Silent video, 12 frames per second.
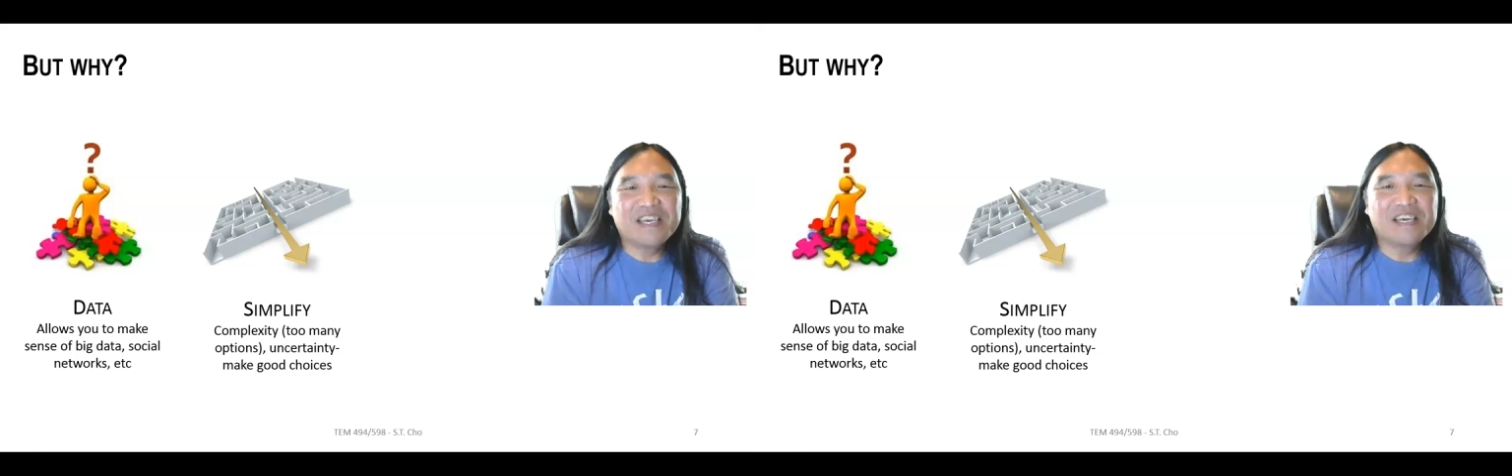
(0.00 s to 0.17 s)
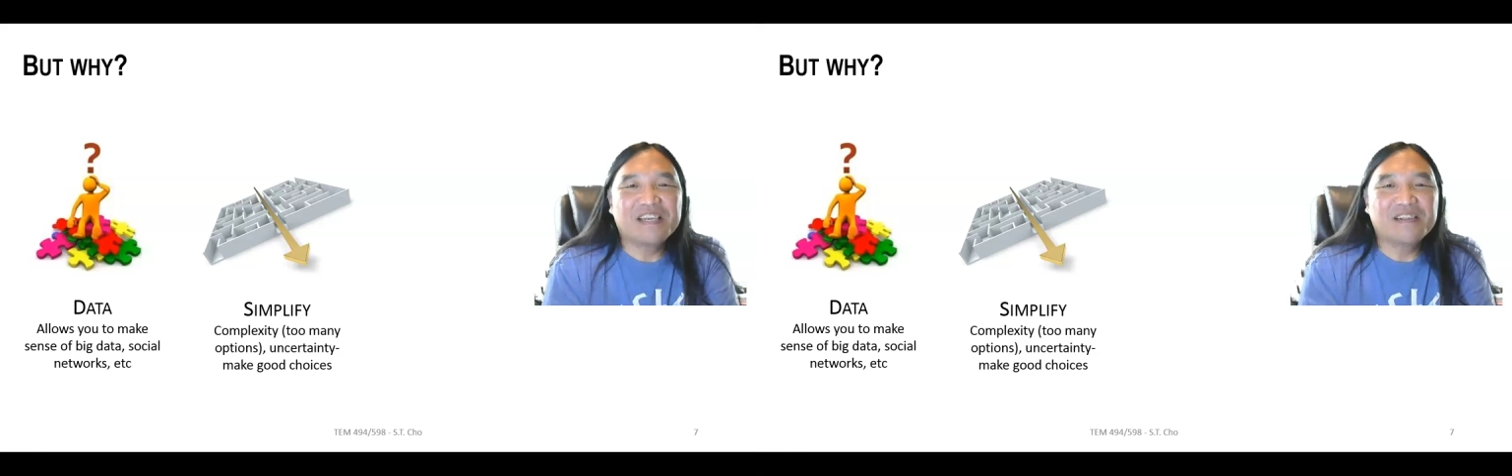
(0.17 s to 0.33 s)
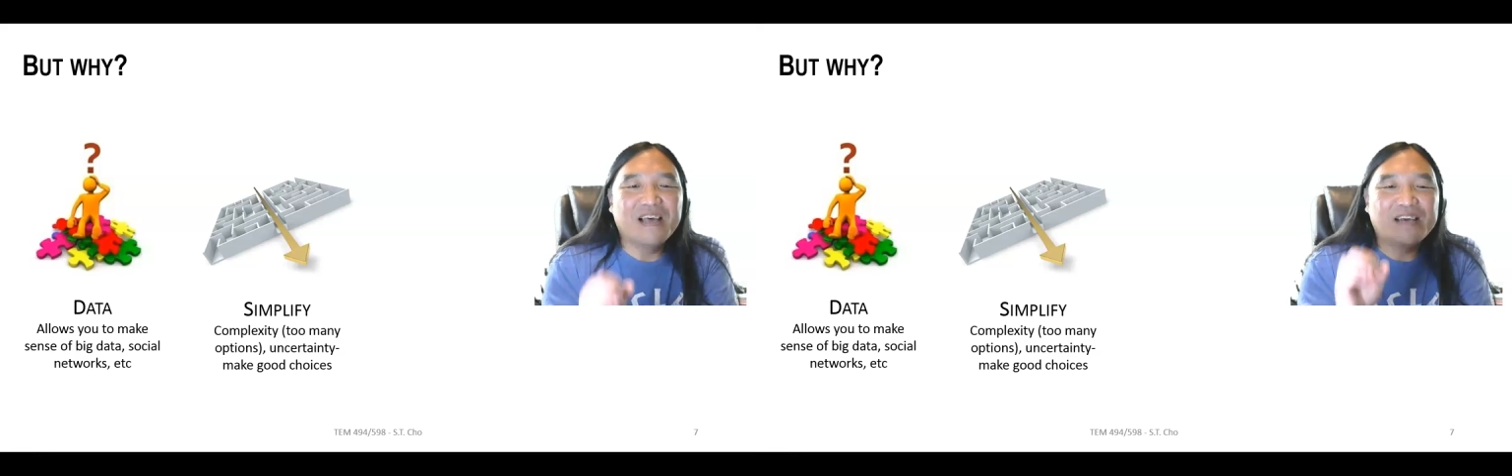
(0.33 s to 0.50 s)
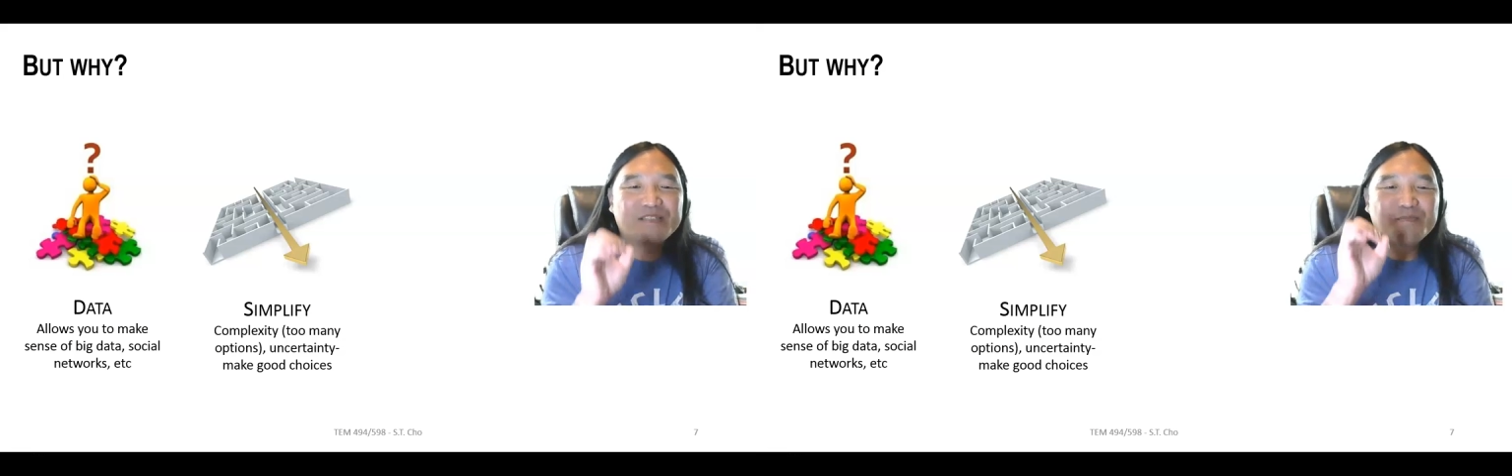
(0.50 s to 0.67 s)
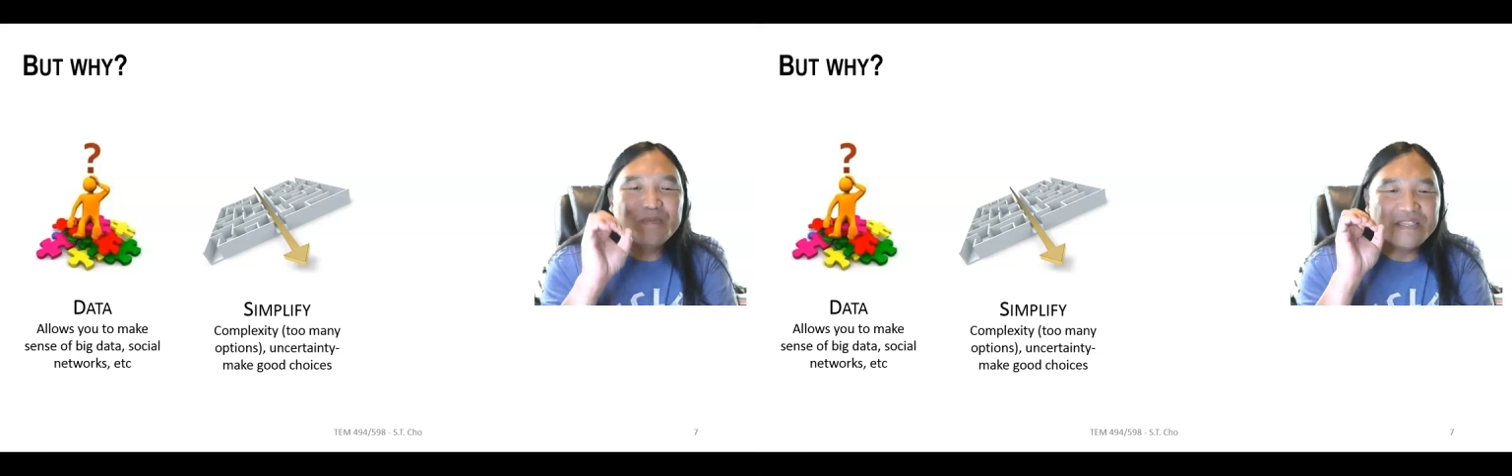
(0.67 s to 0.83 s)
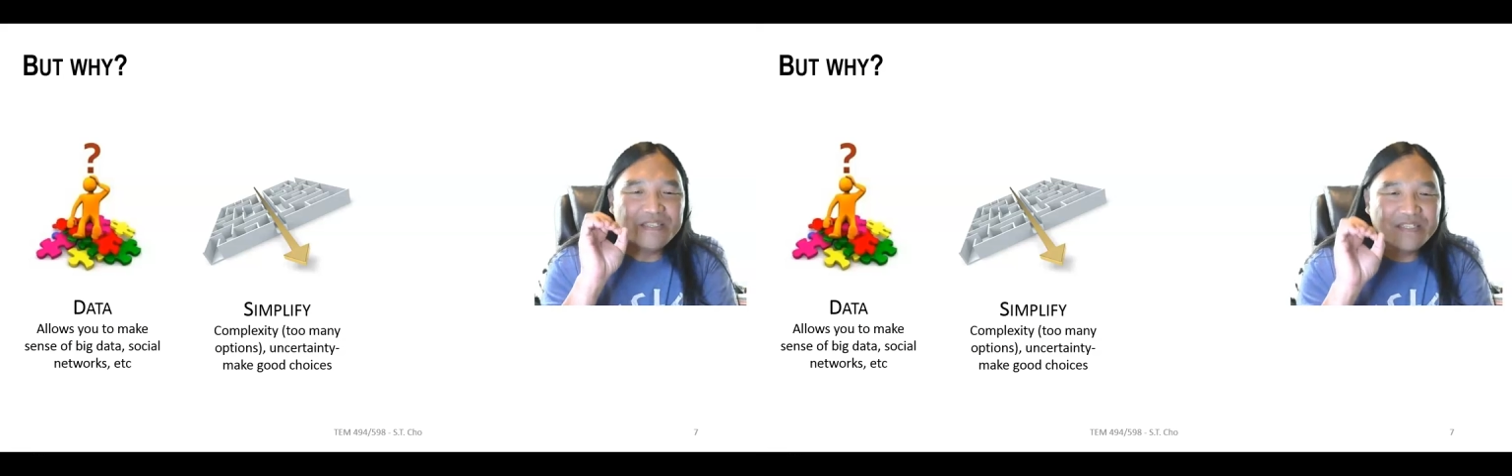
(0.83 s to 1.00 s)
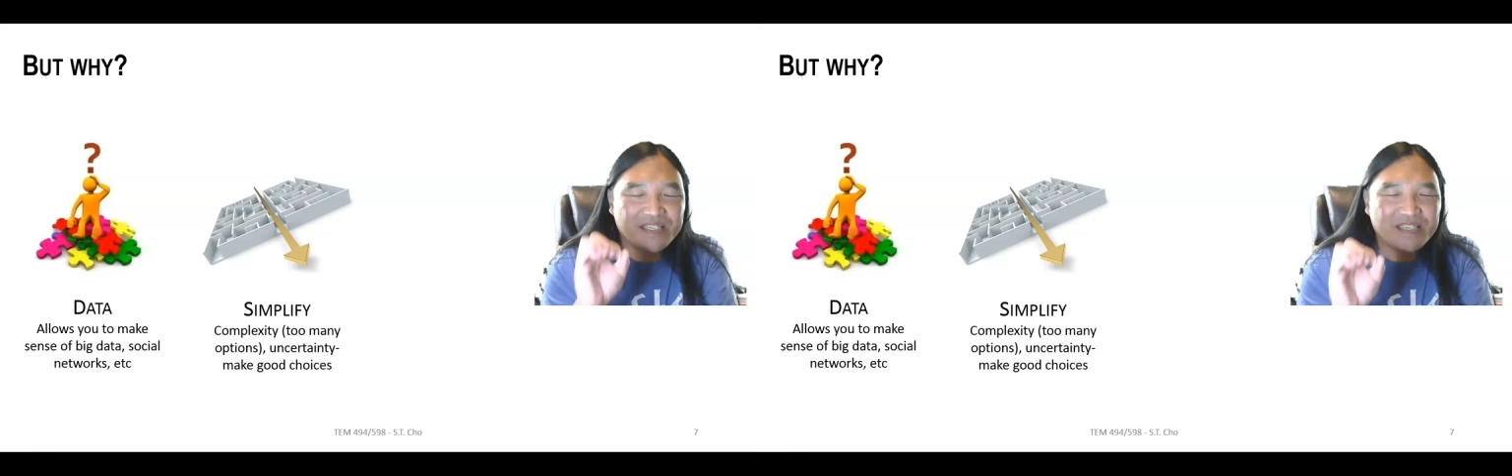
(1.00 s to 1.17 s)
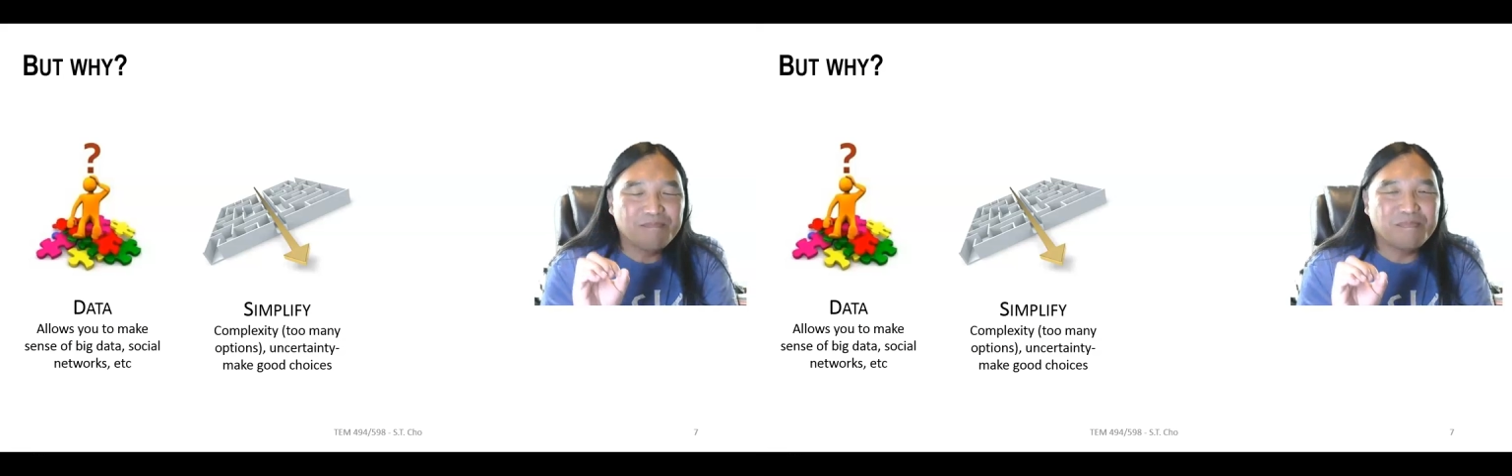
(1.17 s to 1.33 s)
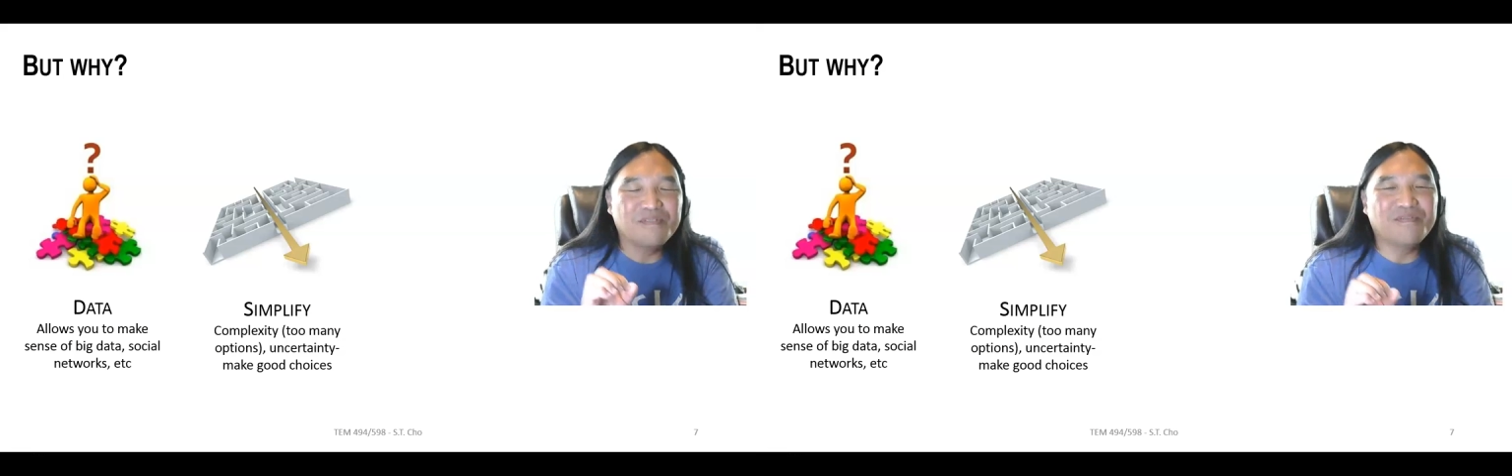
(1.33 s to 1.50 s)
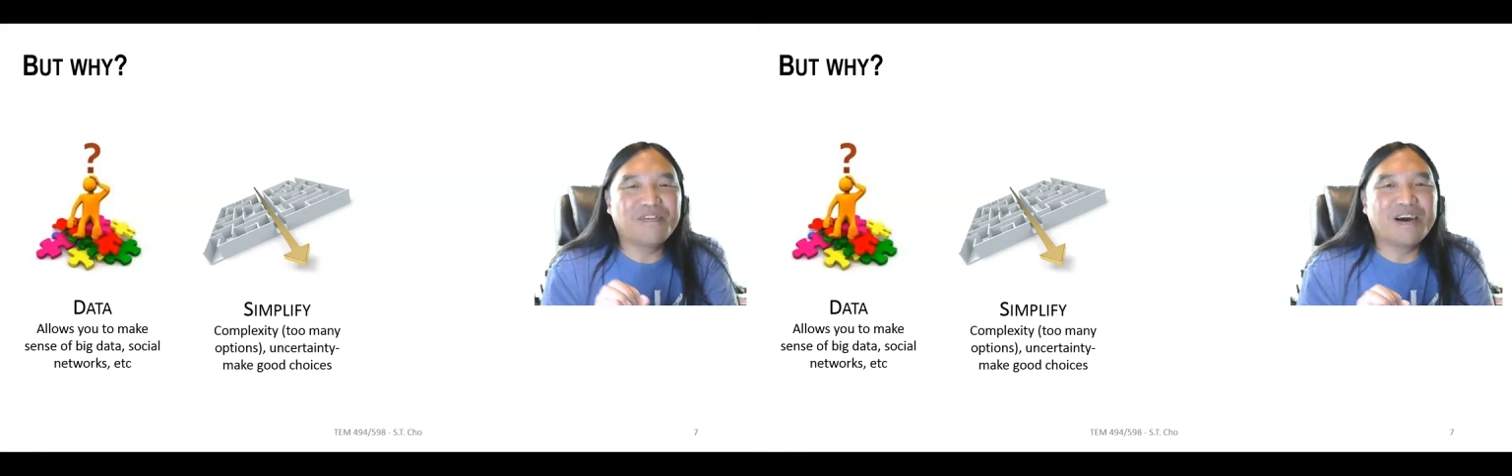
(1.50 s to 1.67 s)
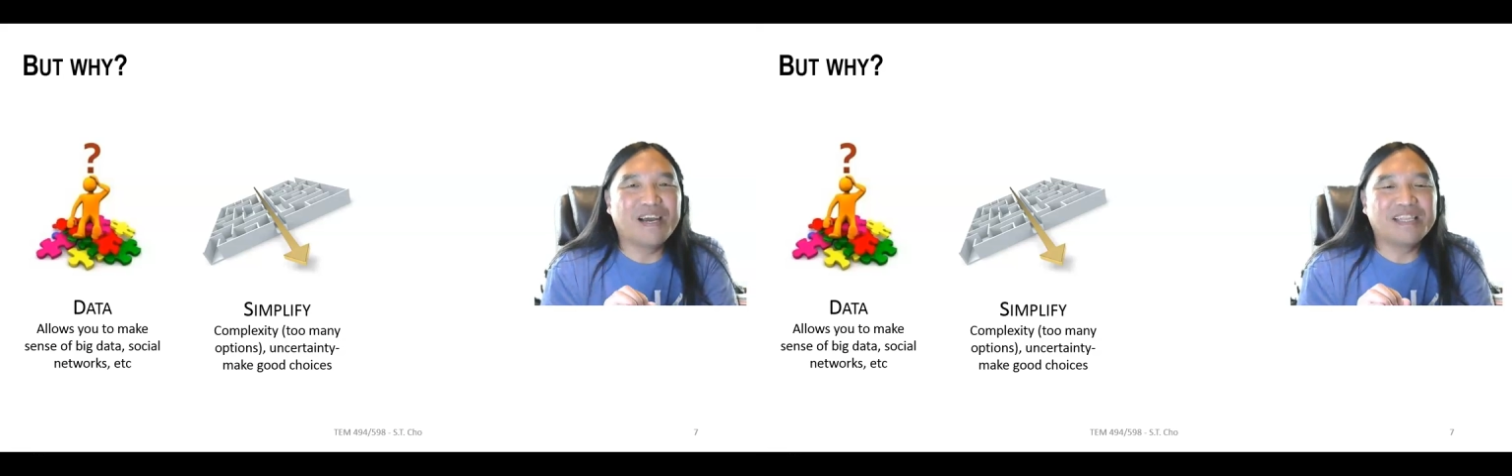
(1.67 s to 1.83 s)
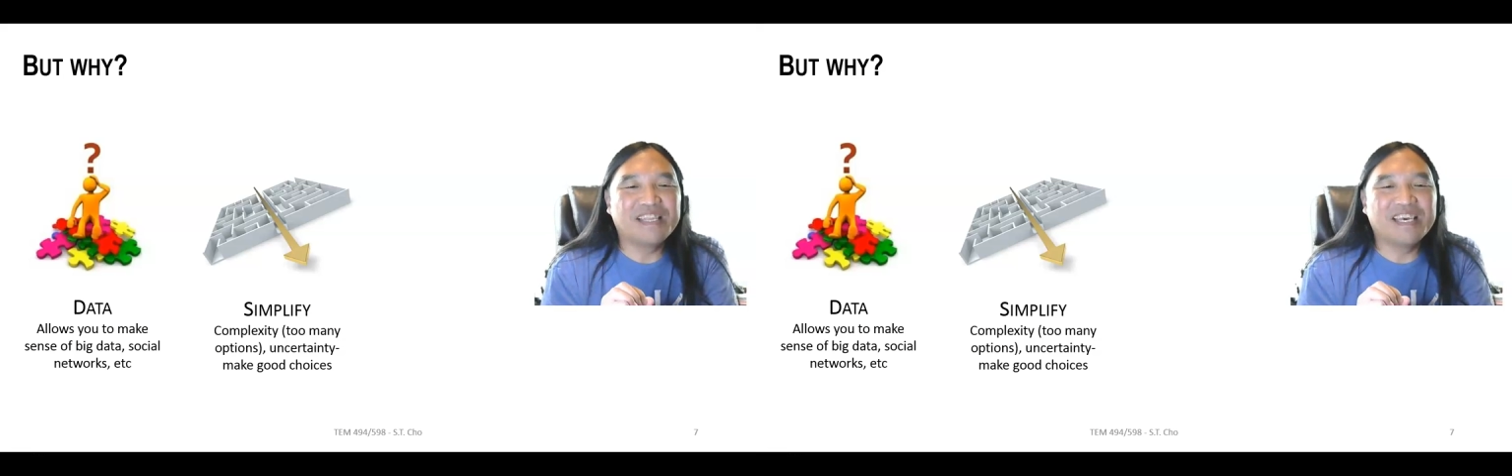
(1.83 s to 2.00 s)
It allows me to
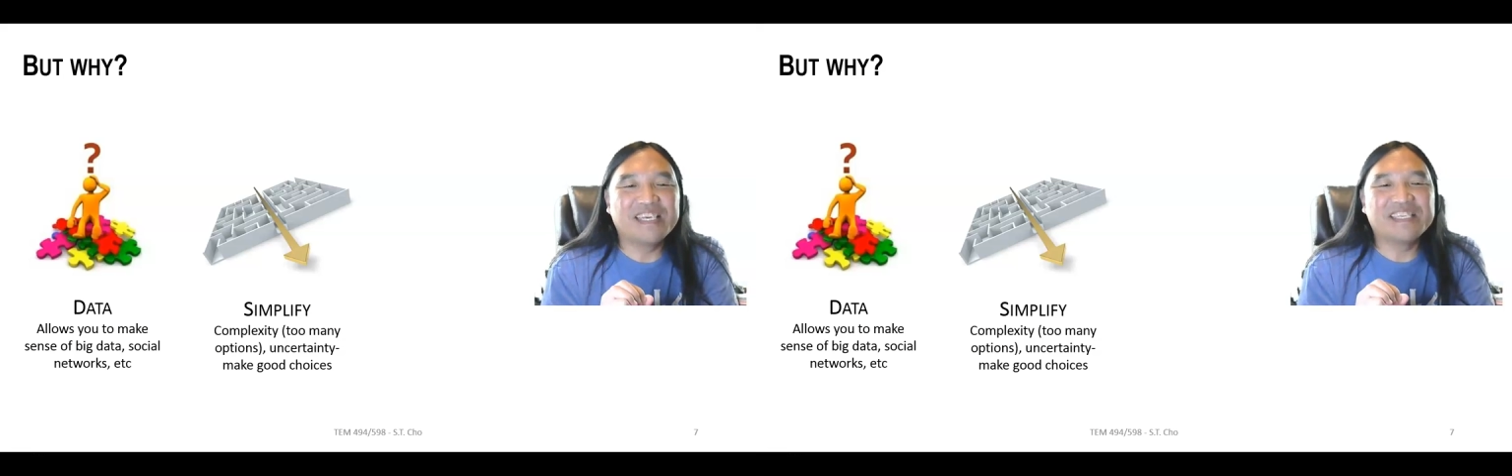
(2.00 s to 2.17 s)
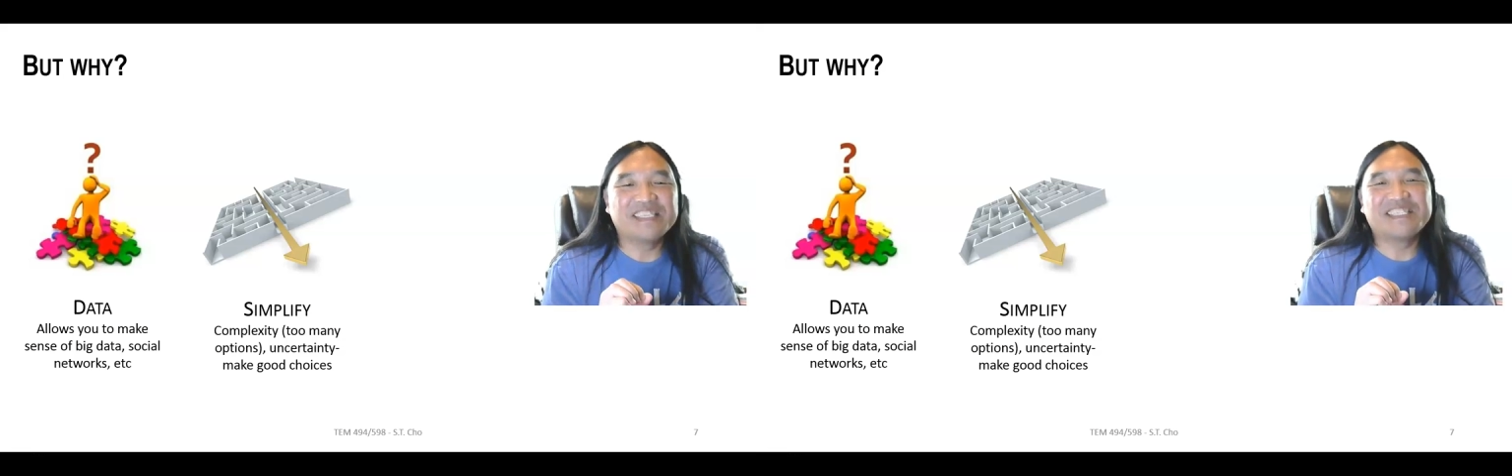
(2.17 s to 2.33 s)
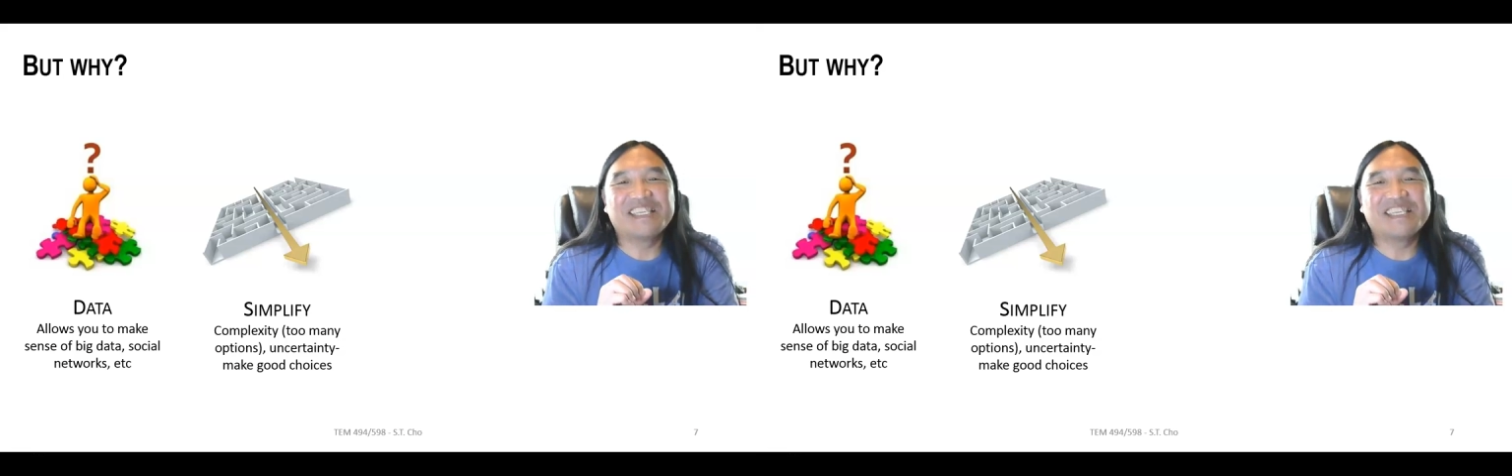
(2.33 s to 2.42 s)
simplify things.